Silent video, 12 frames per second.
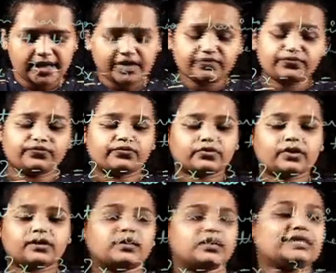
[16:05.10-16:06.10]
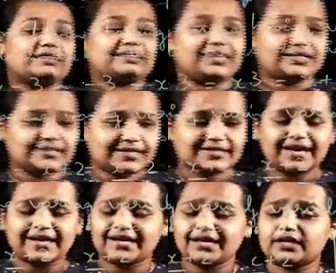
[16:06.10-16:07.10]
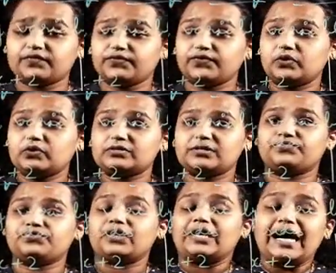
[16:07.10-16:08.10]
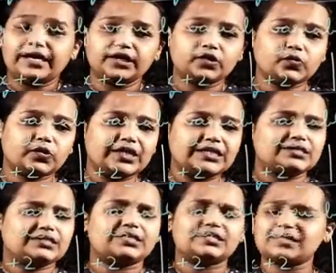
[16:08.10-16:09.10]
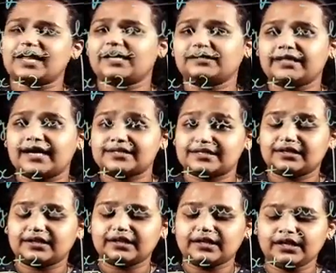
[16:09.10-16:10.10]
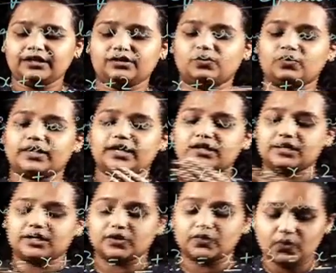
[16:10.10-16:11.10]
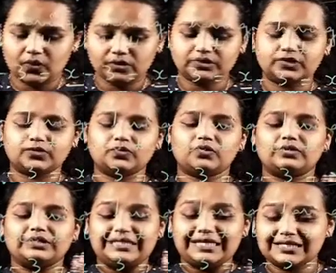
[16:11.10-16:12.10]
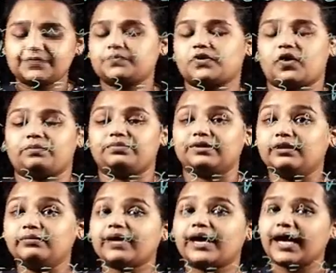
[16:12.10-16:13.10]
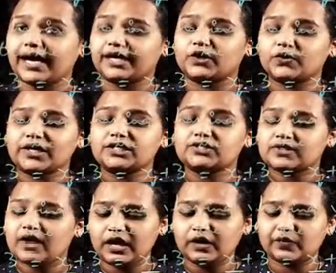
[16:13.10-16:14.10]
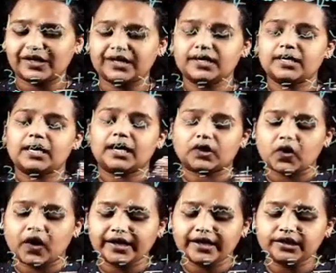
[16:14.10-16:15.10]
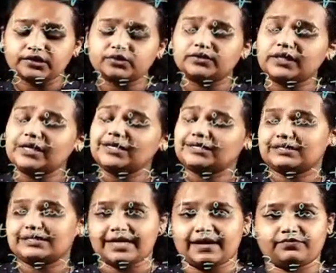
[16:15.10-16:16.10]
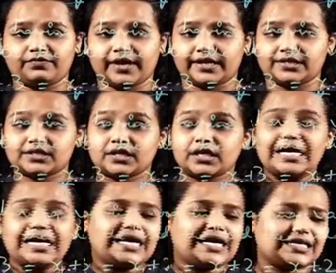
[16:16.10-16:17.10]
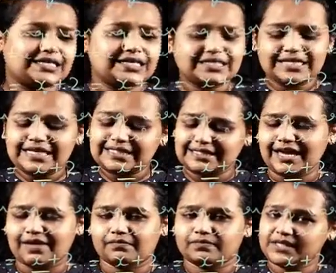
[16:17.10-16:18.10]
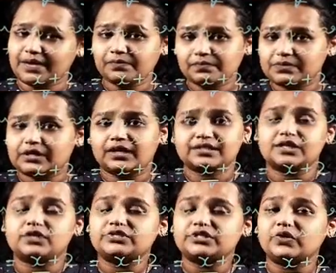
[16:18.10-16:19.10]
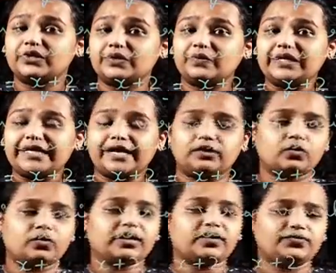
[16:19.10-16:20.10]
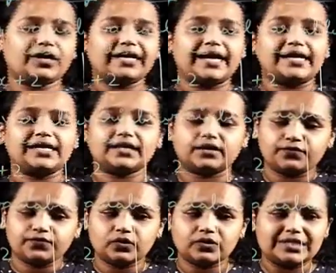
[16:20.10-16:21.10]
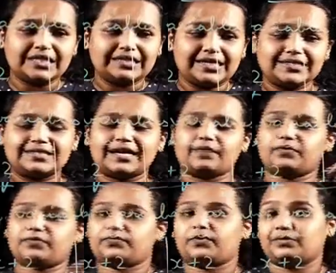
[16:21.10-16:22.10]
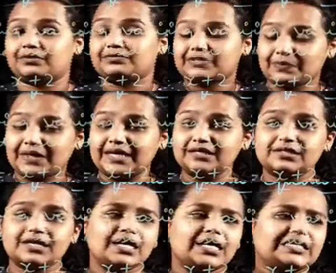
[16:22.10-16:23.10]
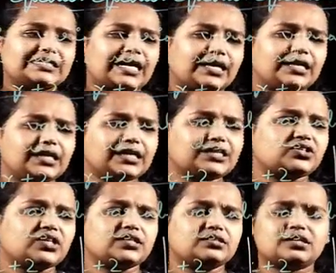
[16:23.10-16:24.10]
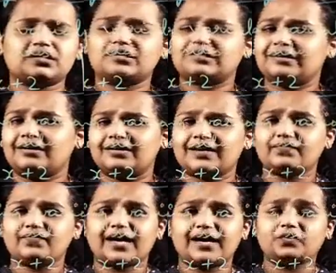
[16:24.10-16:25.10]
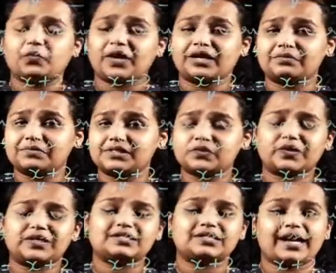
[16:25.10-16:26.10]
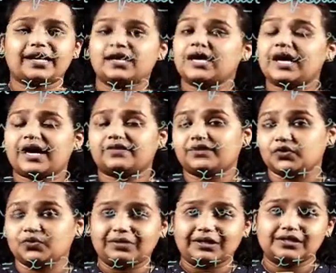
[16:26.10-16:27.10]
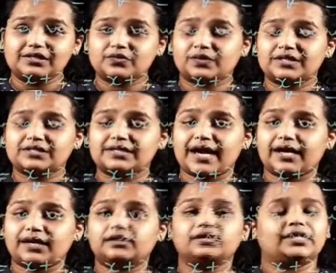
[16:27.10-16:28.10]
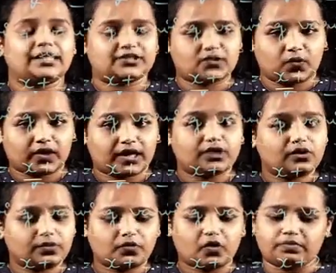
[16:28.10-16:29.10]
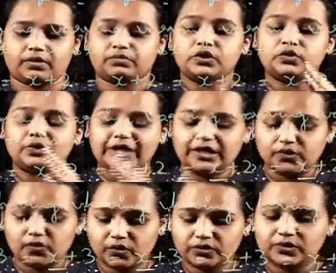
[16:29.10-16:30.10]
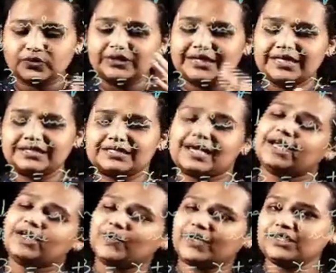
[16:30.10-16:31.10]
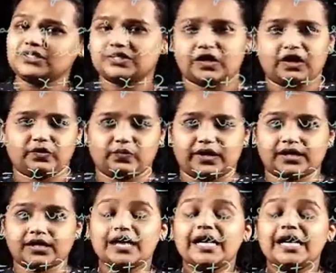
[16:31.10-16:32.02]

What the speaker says: If this is getting confused, if you can't do it just like that suddenly, you can go through this problem and you can solve it according to the stepwise. It is same solution only will get. No, if you are getting confused in this type of problems, means suddenly changing here and there the variables one side and the numericals one side, it's okay, no problem. You can go through this and you can solve it.